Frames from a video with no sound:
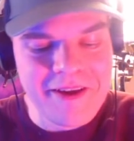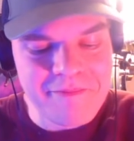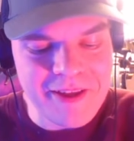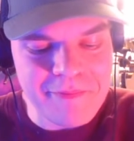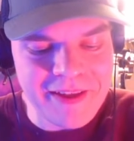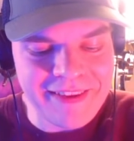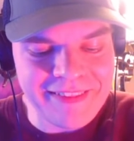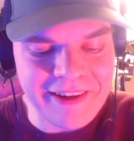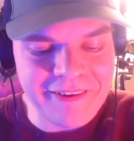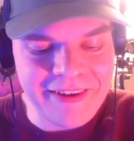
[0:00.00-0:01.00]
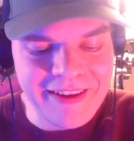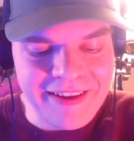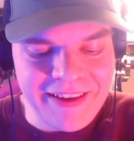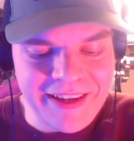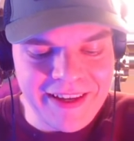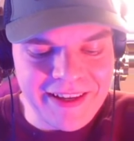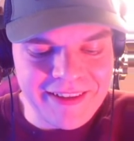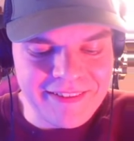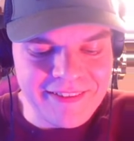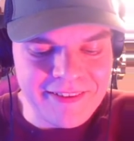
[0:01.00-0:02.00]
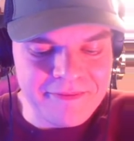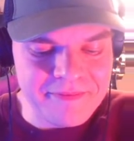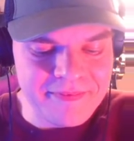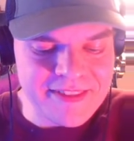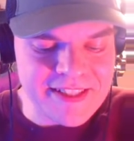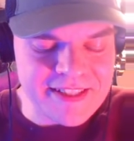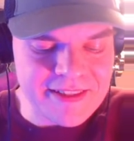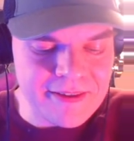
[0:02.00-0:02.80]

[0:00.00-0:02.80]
me being there and just